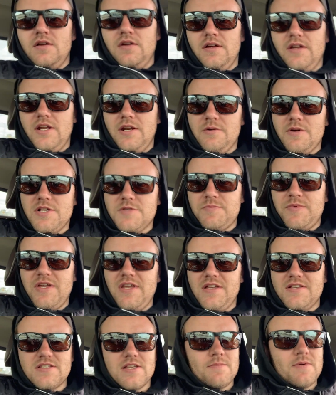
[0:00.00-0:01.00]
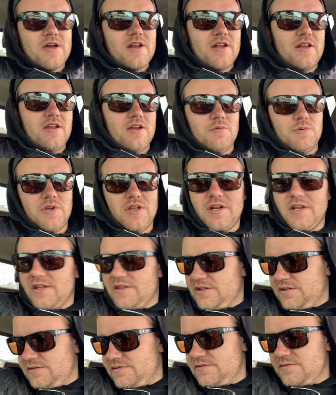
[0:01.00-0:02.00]
Anyways, peace. I'm out of here. We're
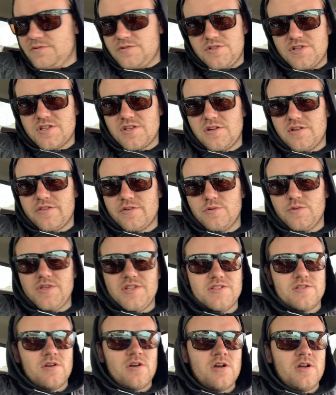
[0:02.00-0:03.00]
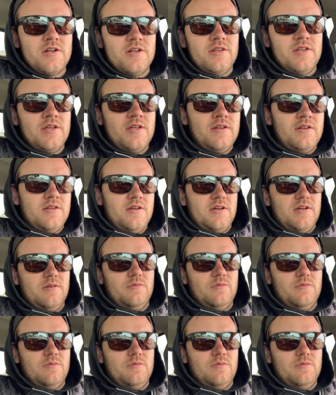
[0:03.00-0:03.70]
just gonna throw these on and then